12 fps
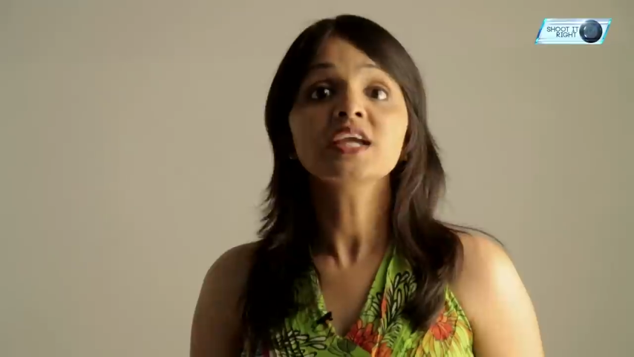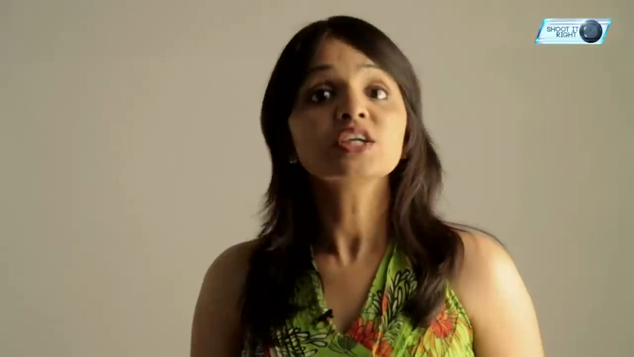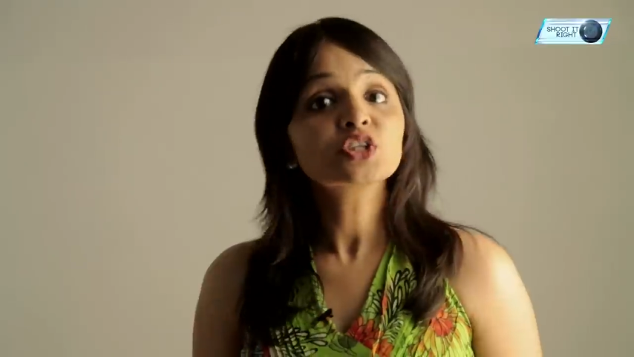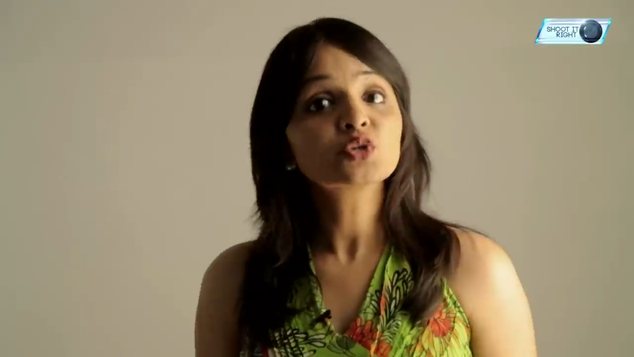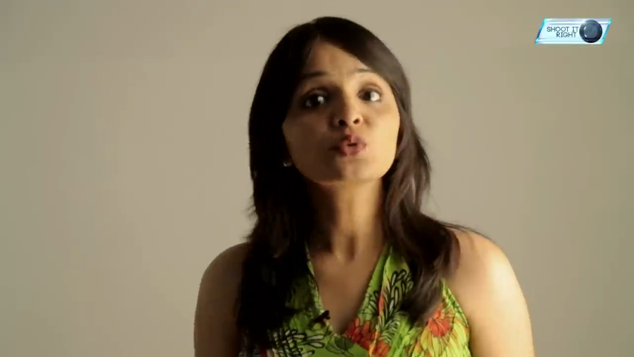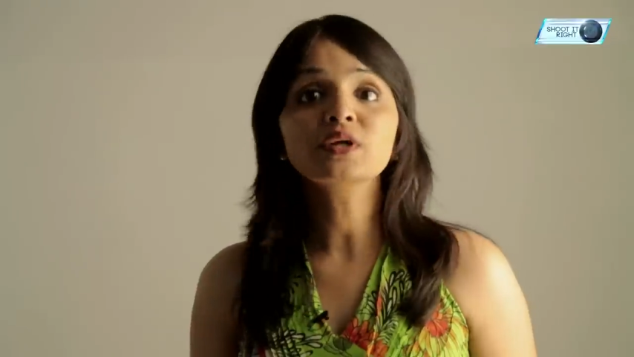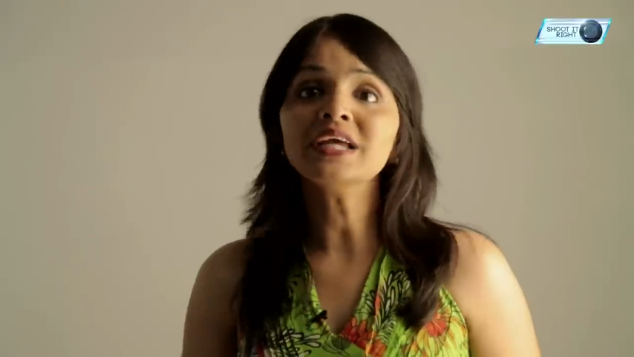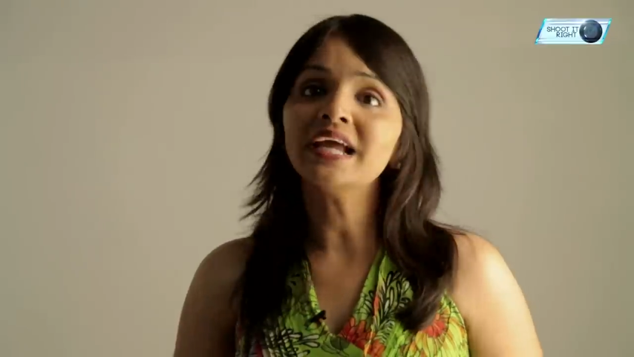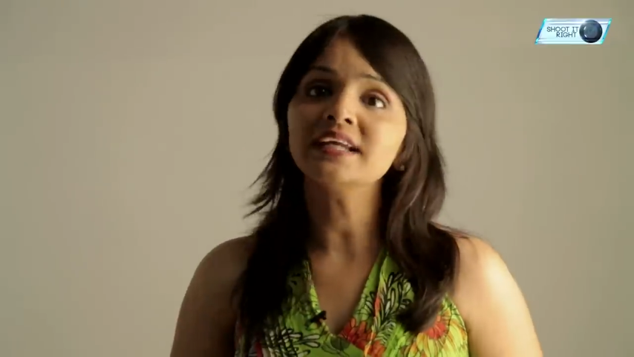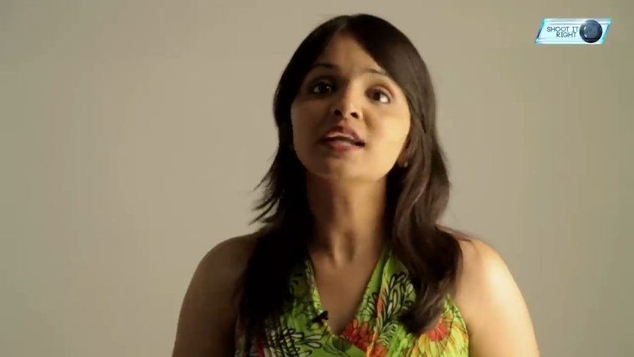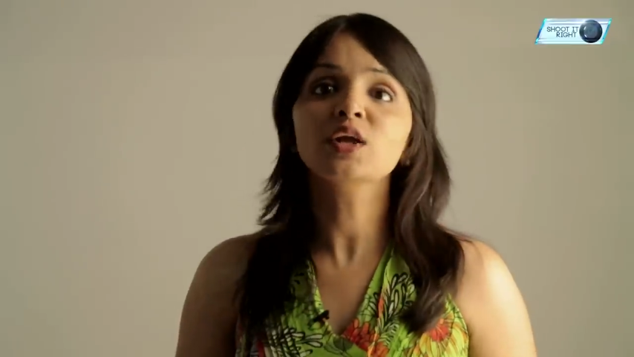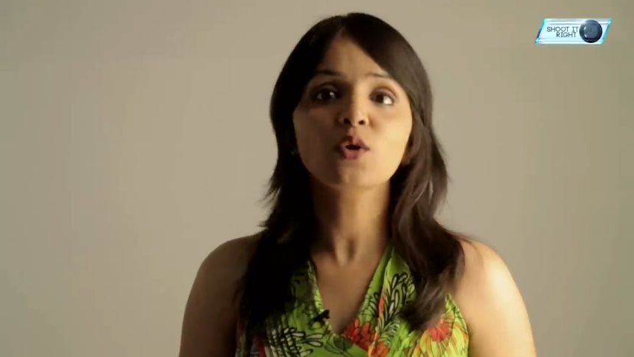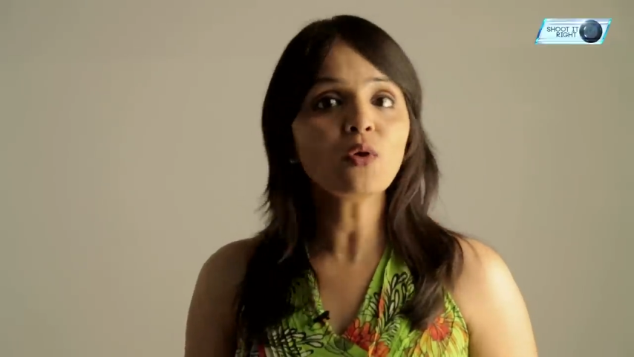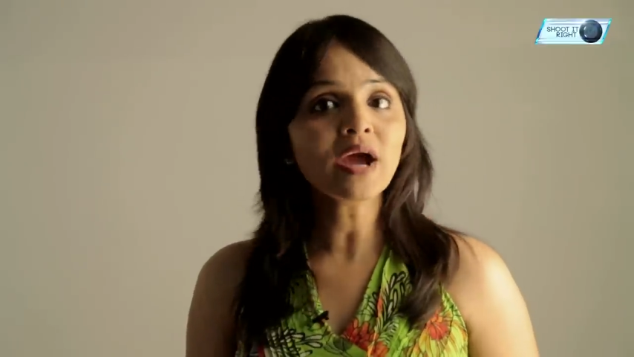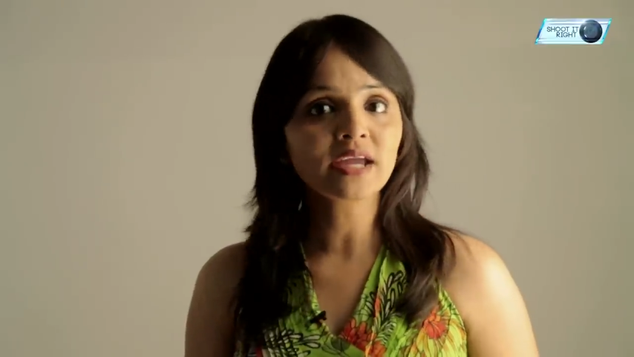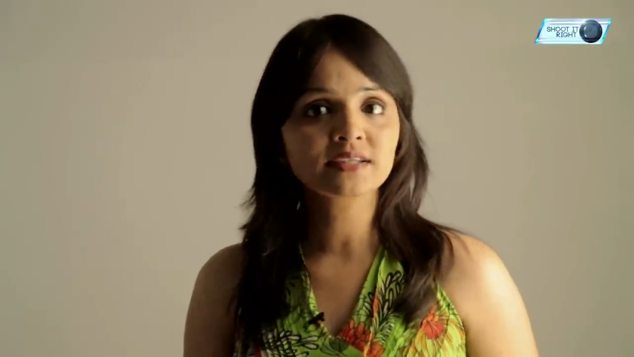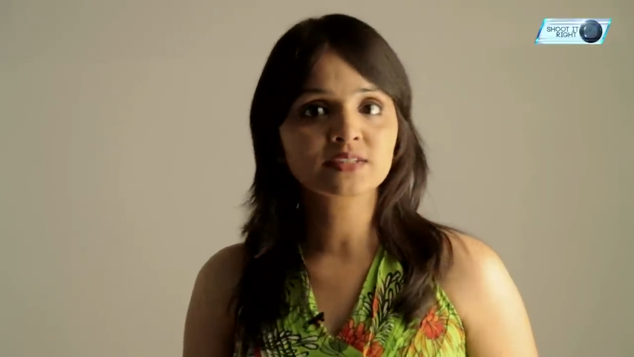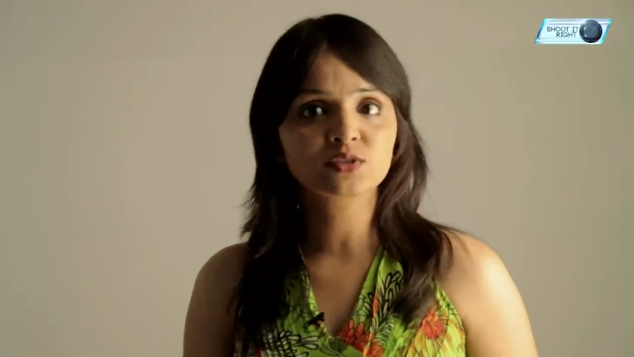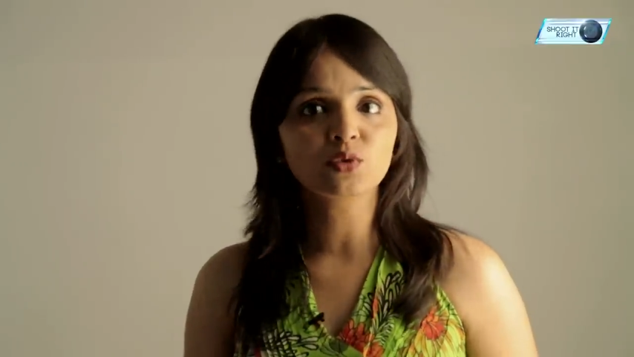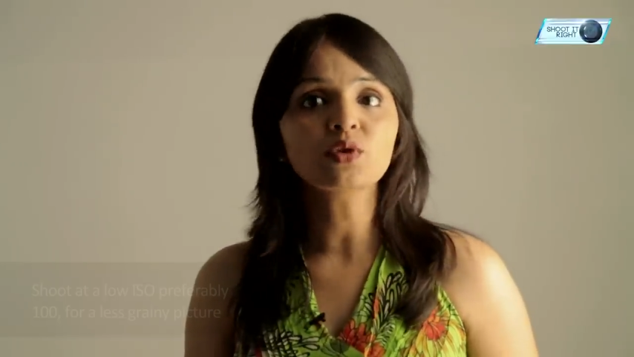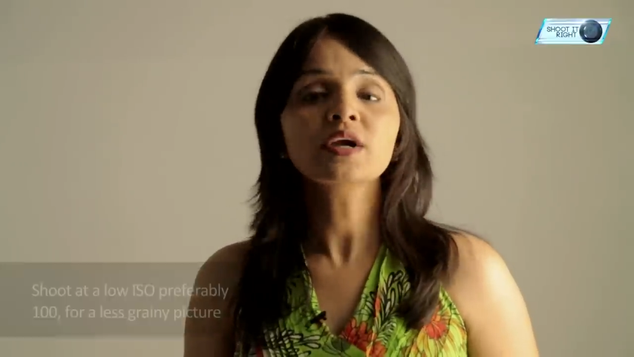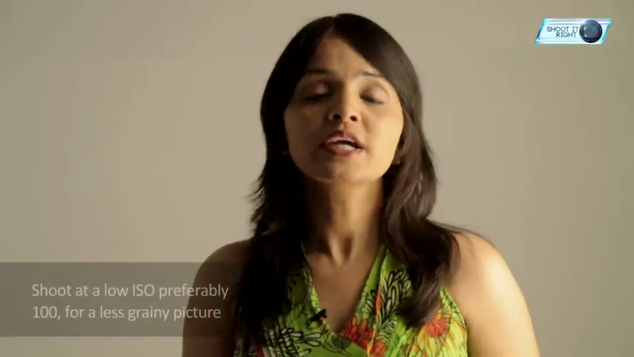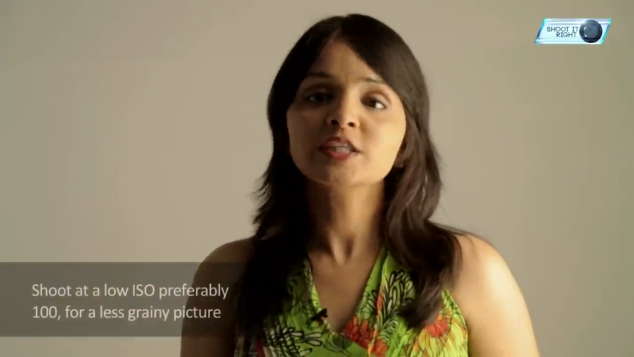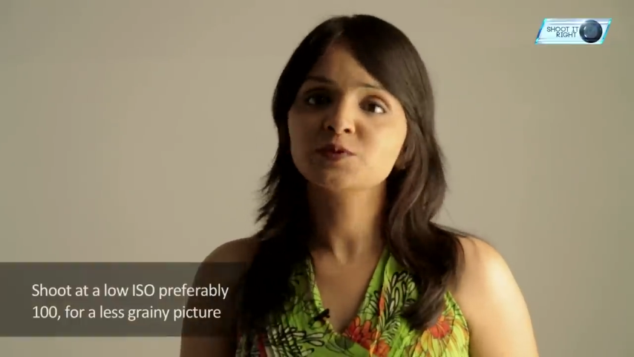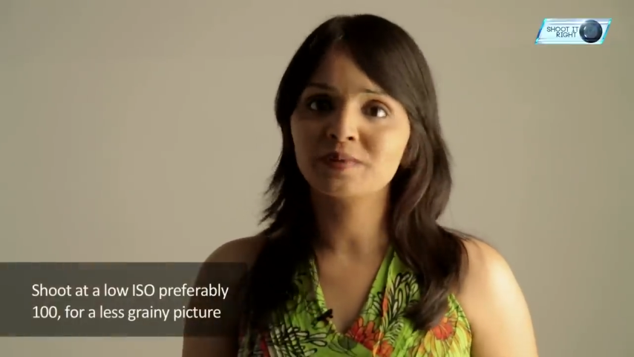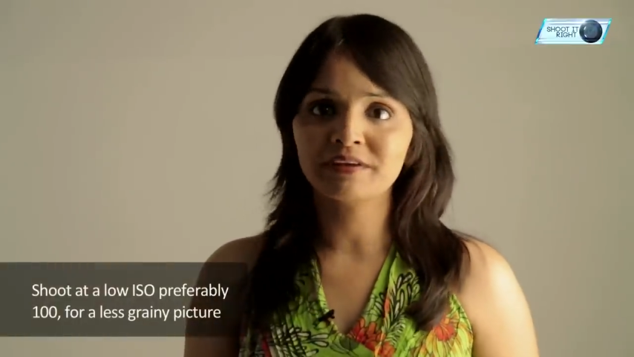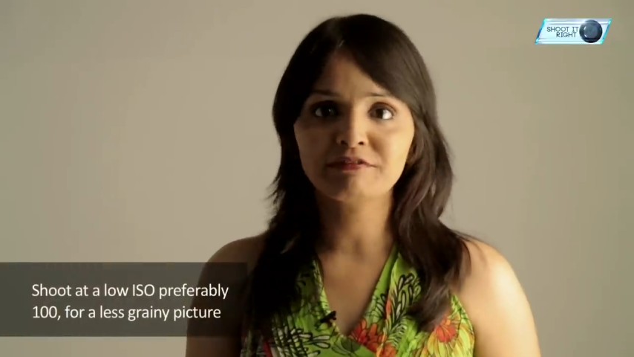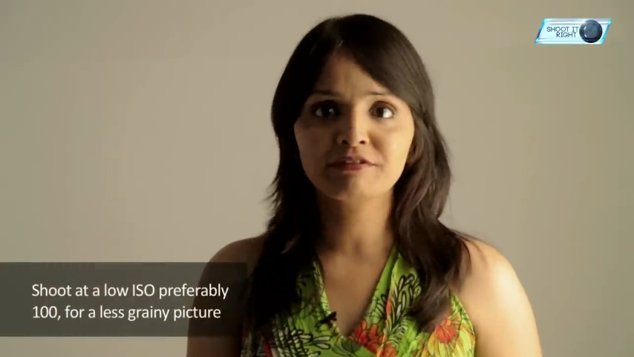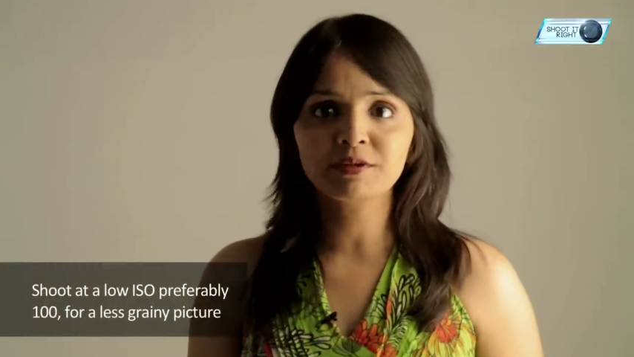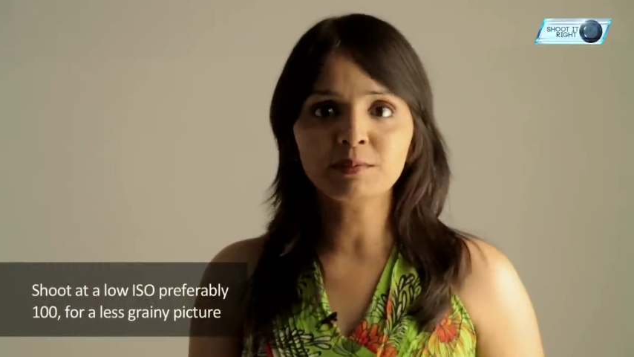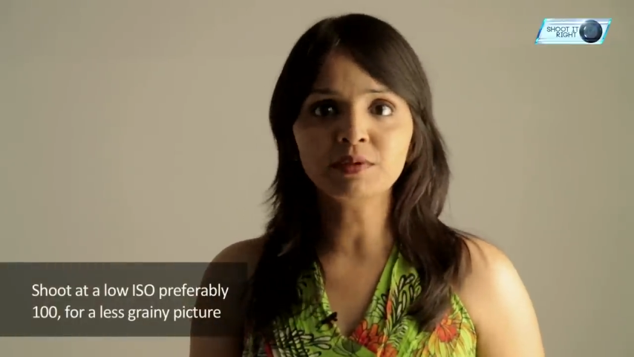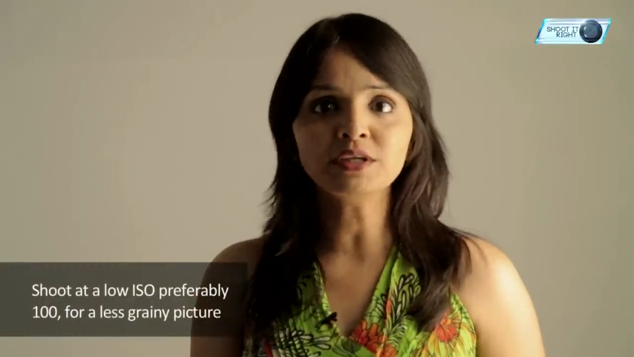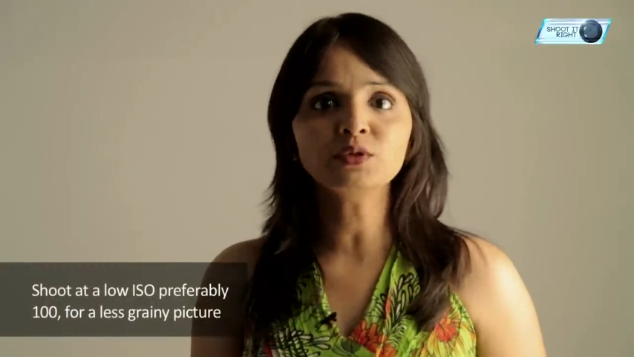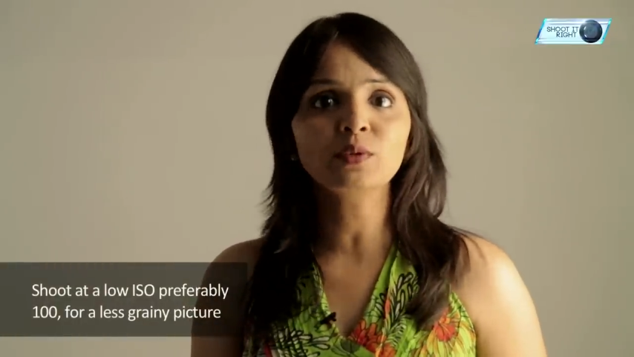Shooting at a low ISO is preferable